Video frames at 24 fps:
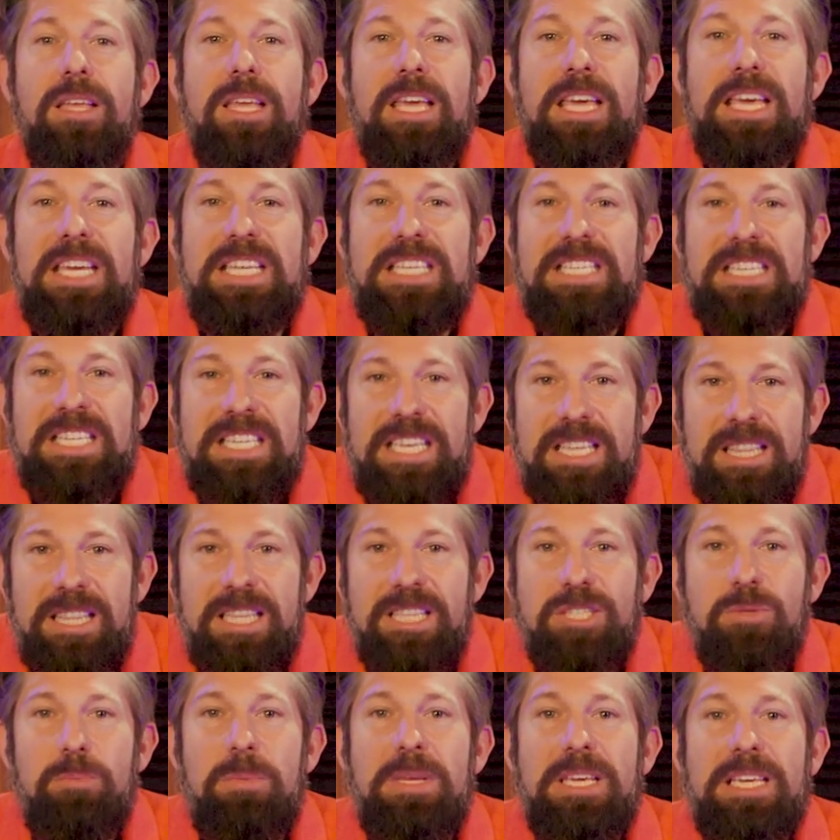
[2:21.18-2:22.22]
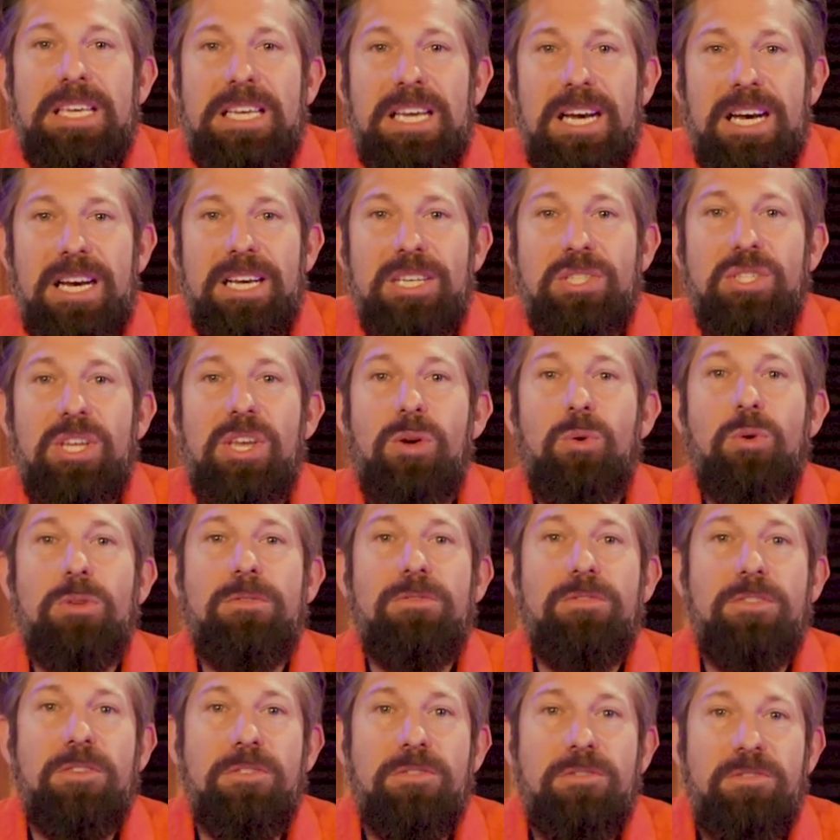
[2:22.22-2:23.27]
He did this because it would
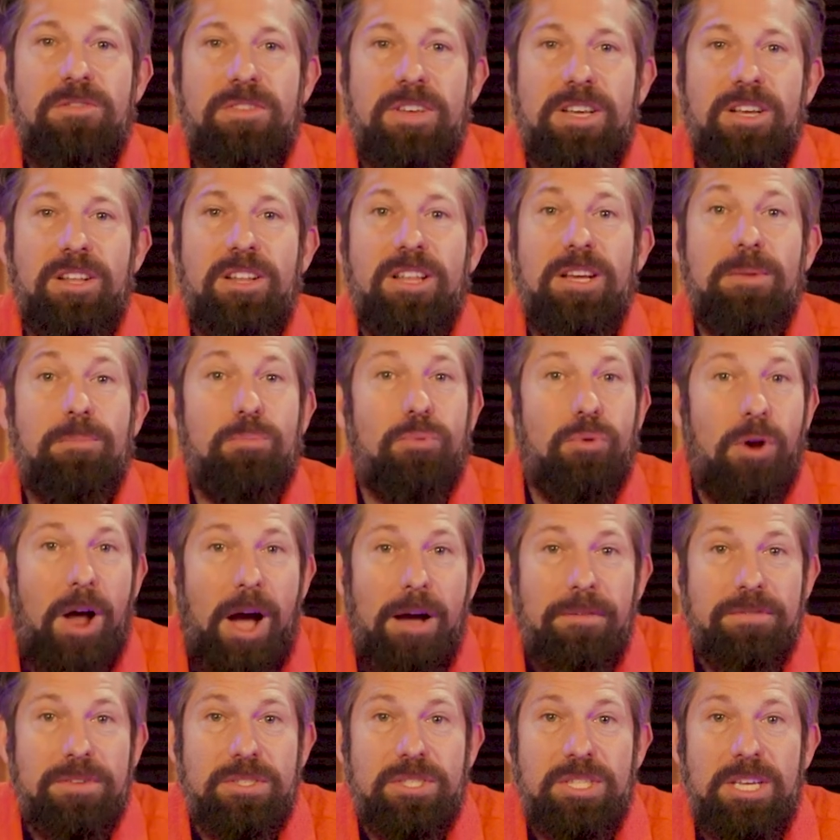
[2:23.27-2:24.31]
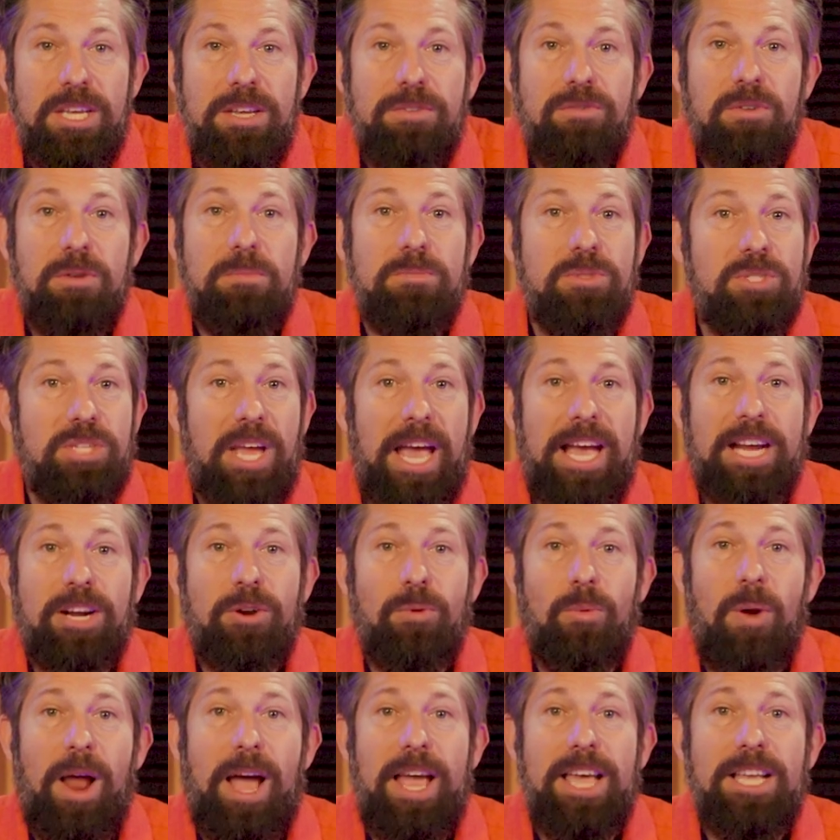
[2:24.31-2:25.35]
fulfill a prophecy from
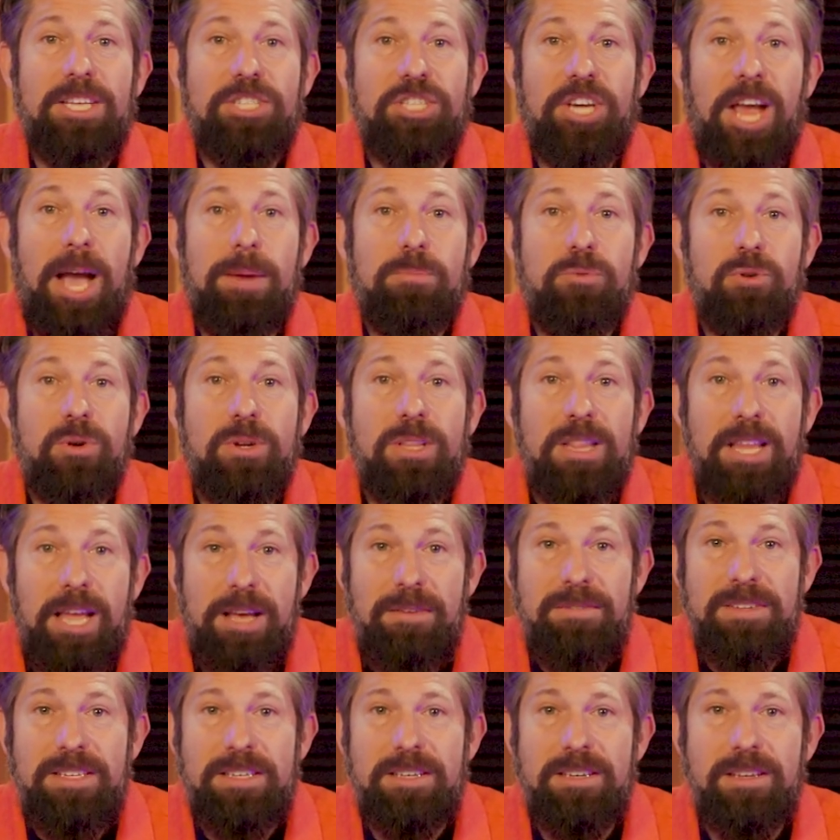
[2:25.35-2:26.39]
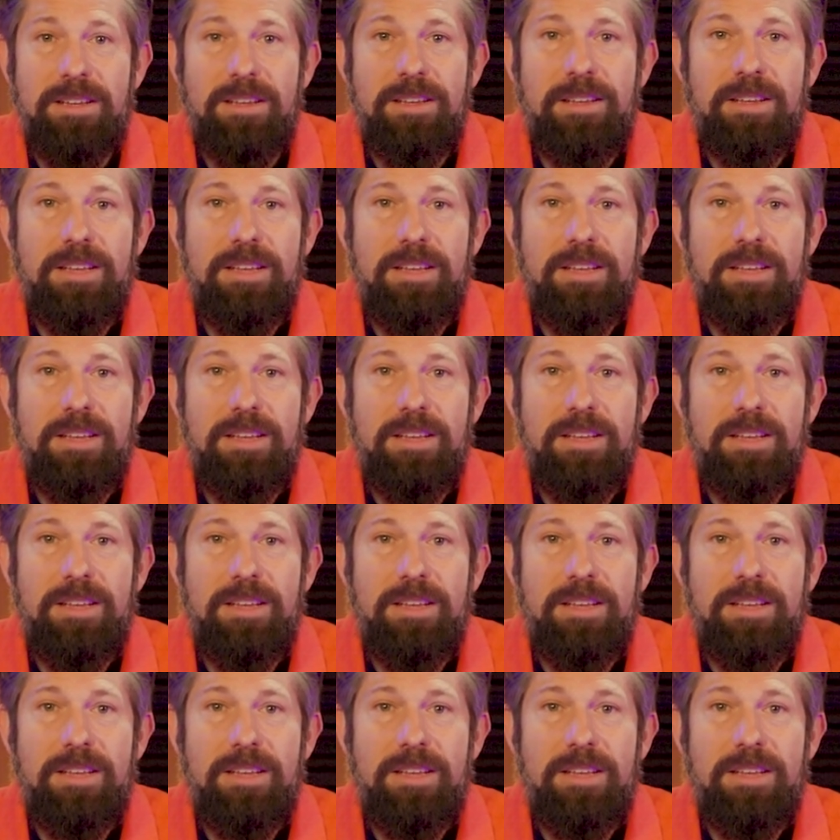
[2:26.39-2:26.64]
Zechariah chapter 11.